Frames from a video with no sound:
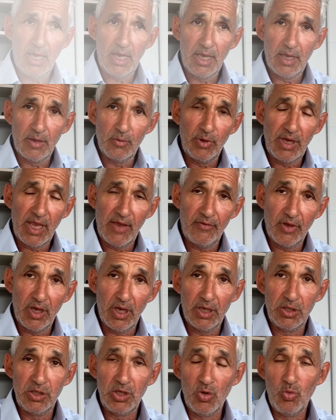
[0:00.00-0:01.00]
Uh, we have a,
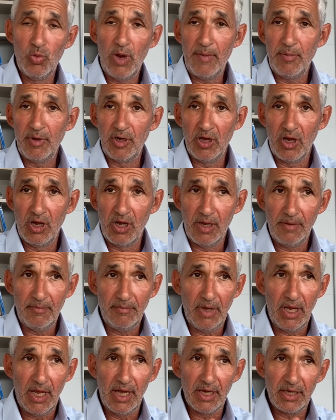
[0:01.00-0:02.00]
a new webinar
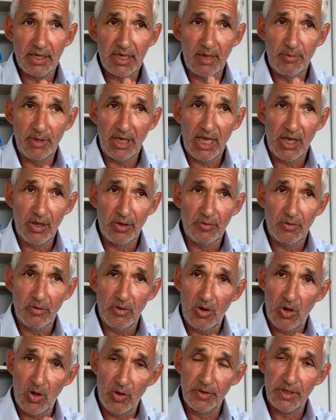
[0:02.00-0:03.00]
uh, coming out
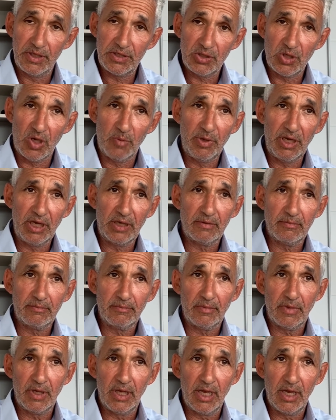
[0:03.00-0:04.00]
on this topic
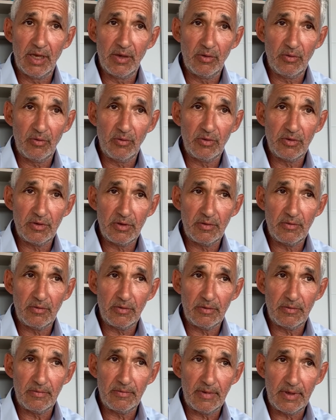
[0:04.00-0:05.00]
uh,
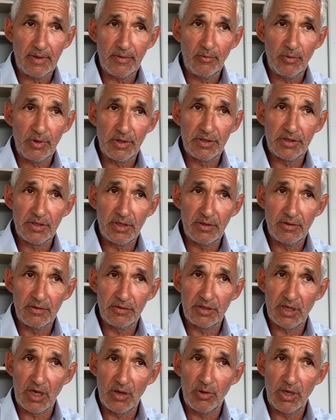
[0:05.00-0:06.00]
with
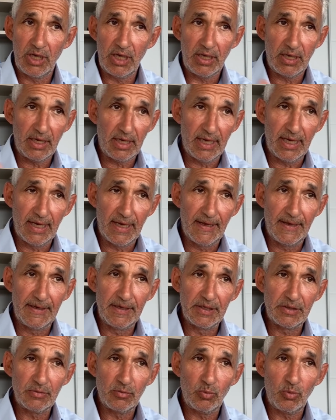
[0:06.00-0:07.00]
Zoe,
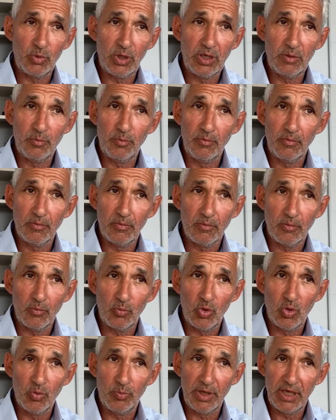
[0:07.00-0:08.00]
and we
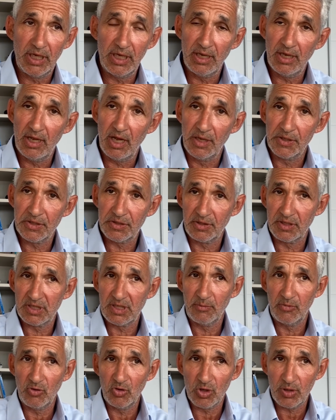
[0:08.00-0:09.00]
will be answering
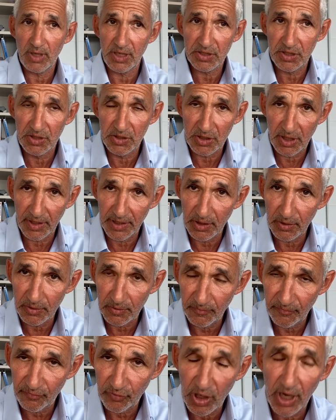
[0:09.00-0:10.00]
some of your questions, I think, on
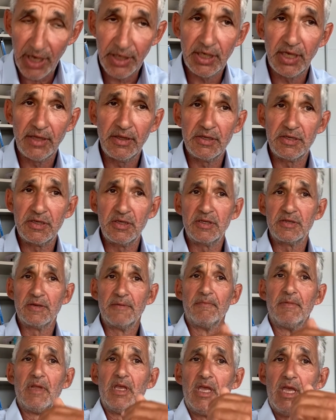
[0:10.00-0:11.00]
Friday this is.
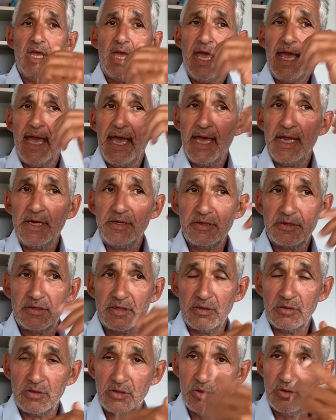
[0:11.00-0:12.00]
And
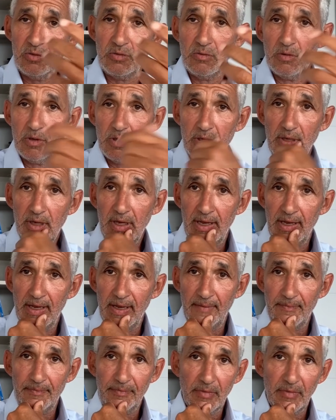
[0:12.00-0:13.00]
so do uh,